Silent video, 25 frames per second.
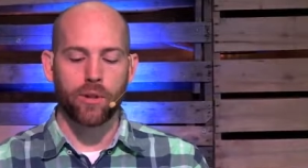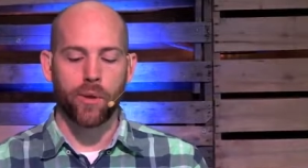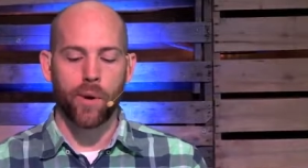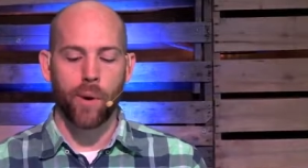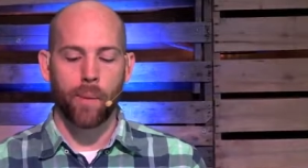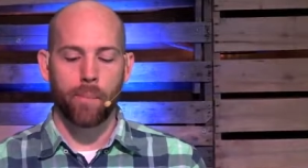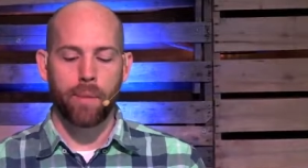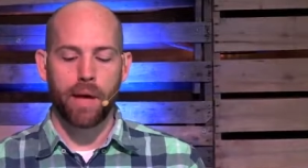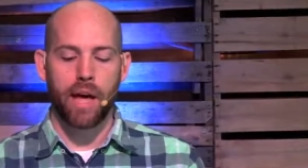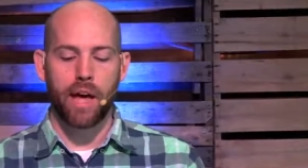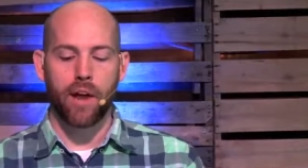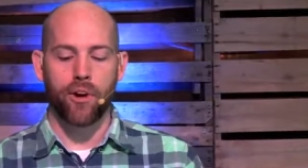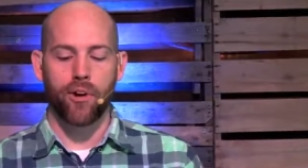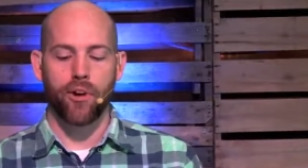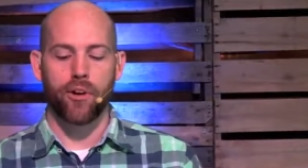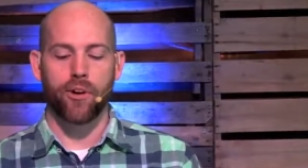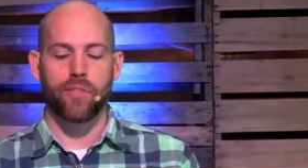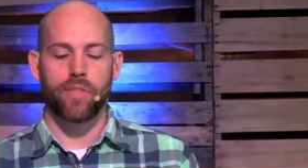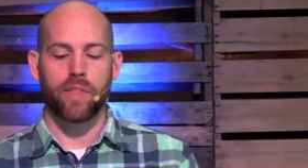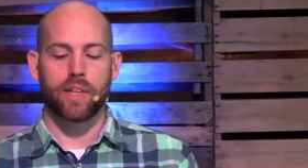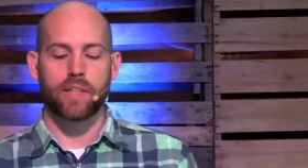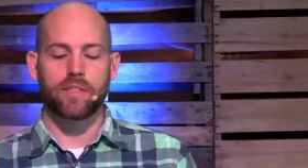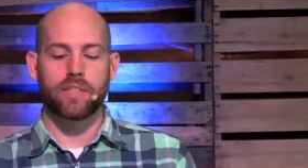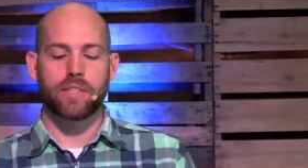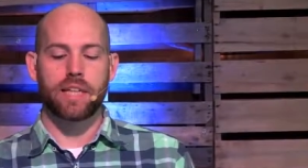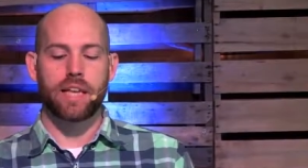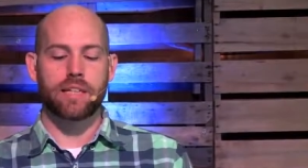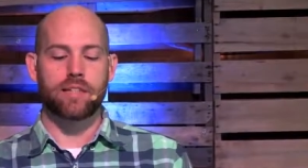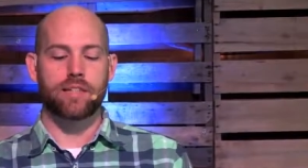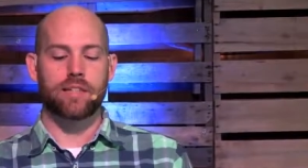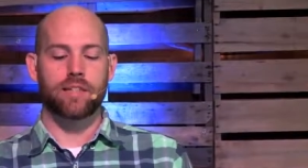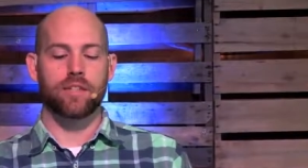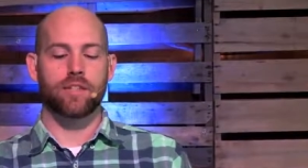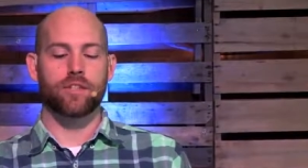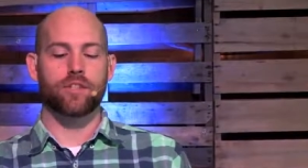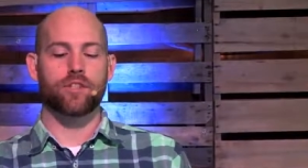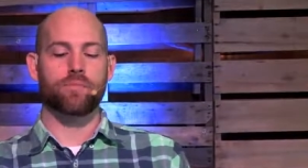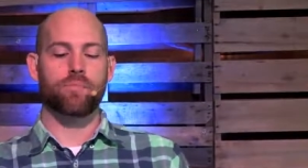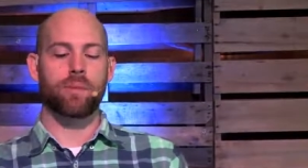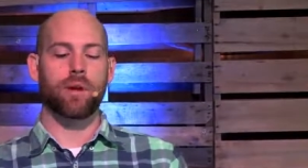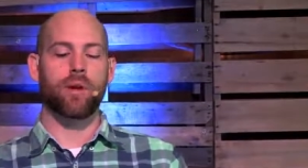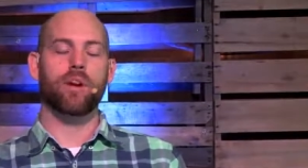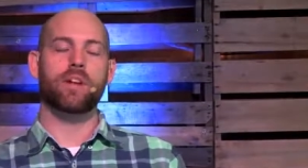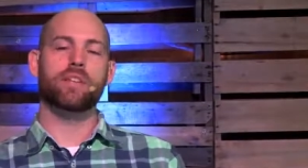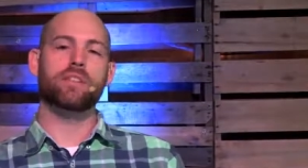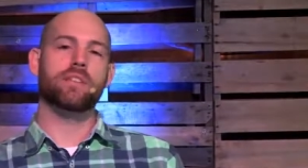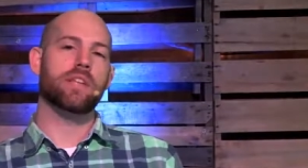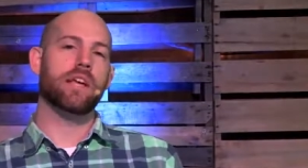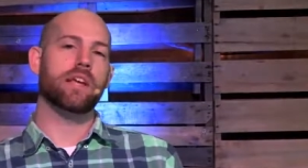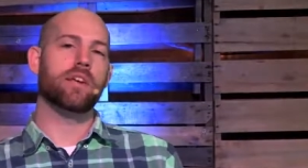little better that says that the
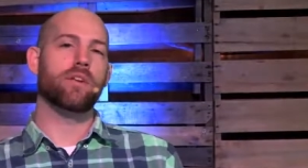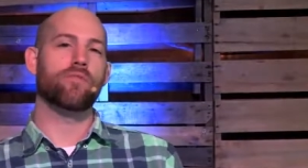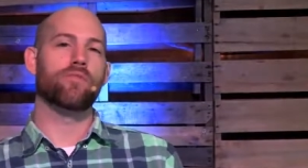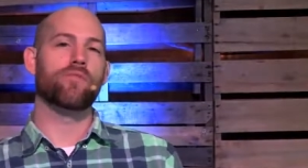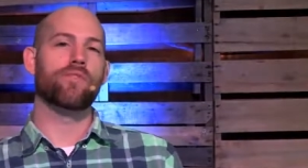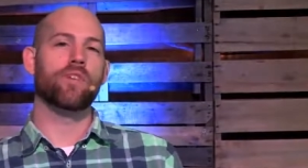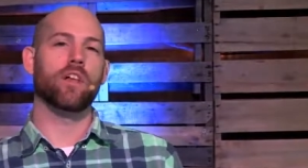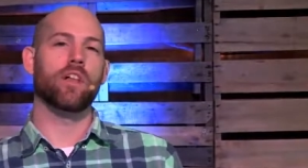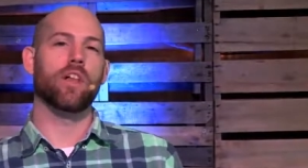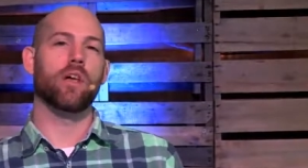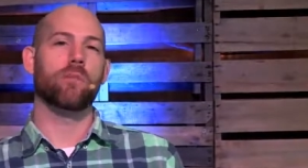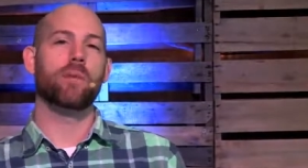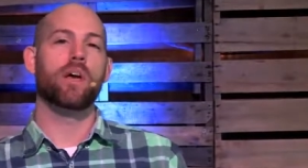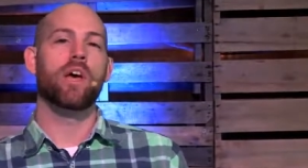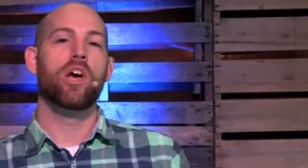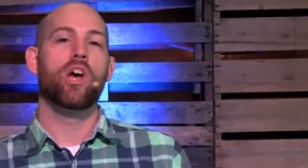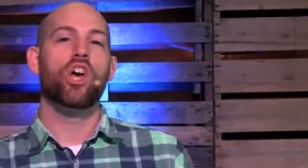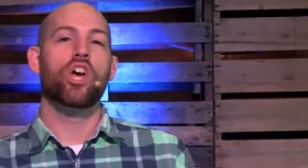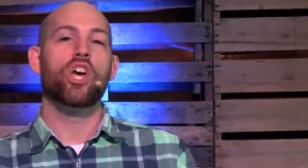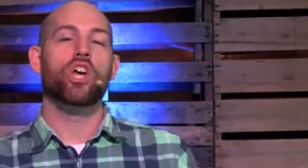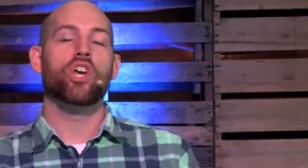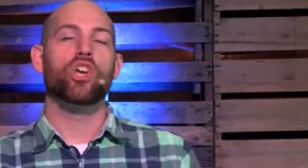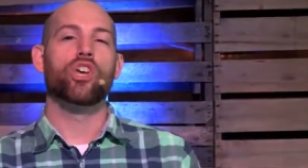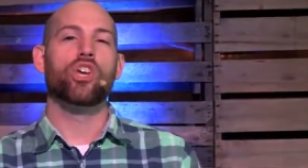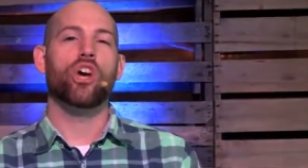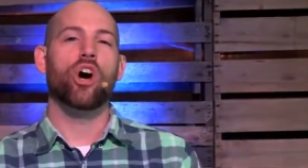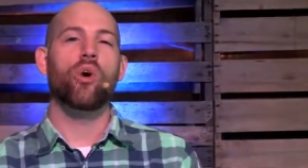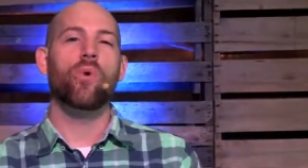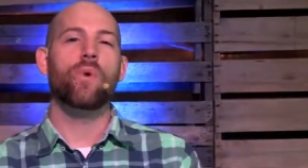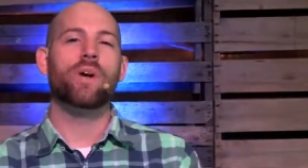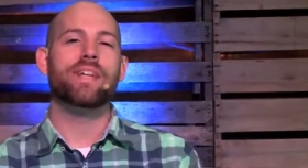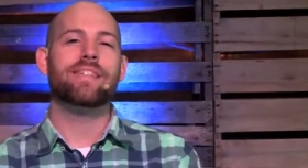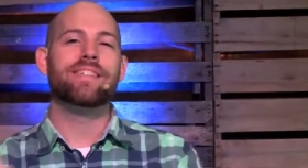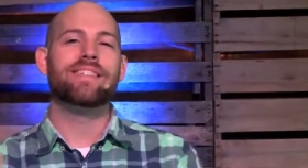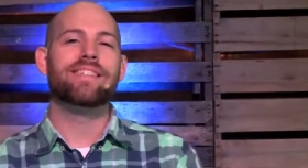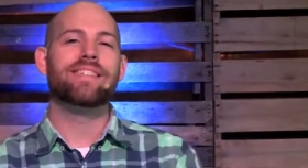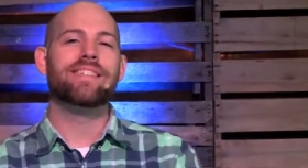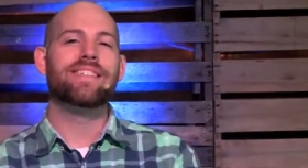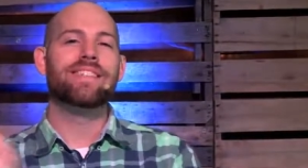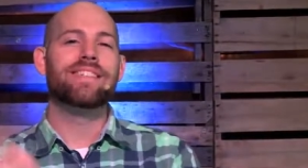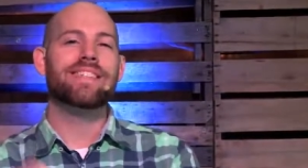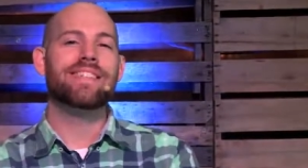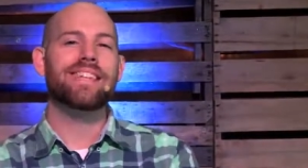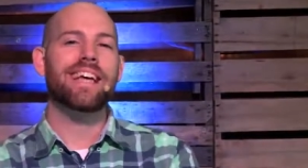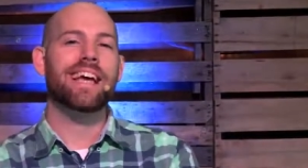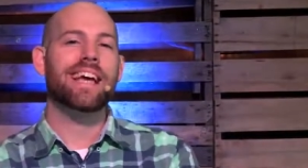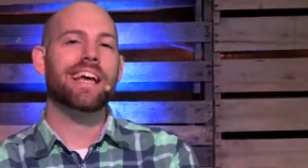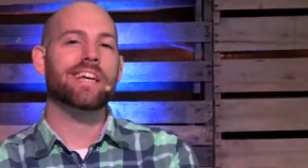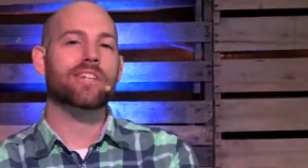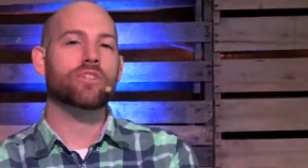Spirit said to Philip, Go and
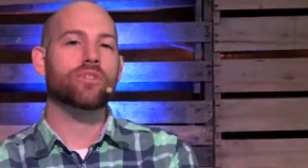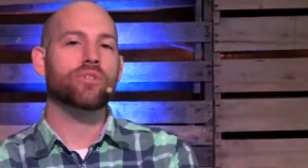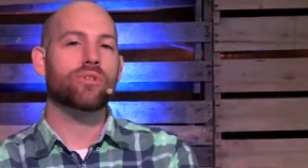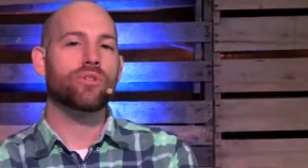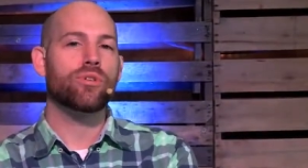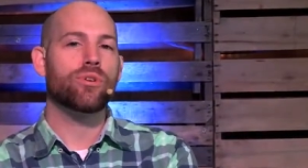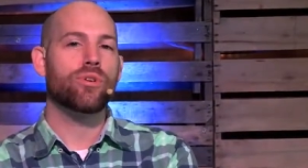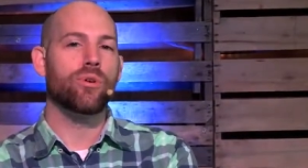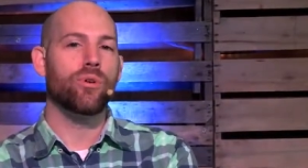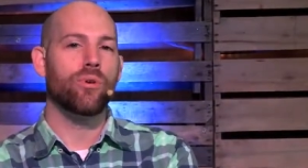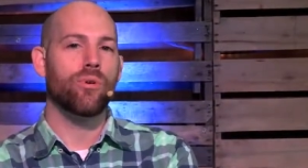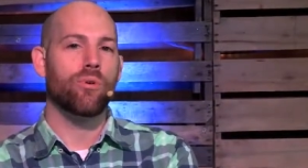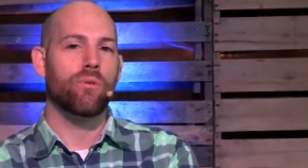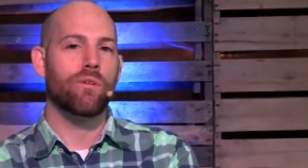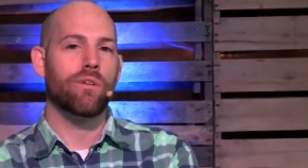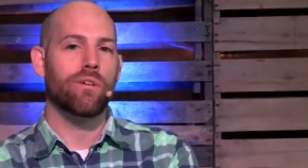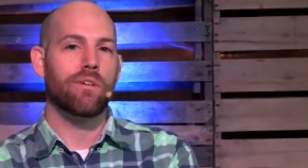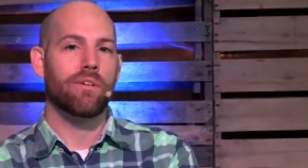stick to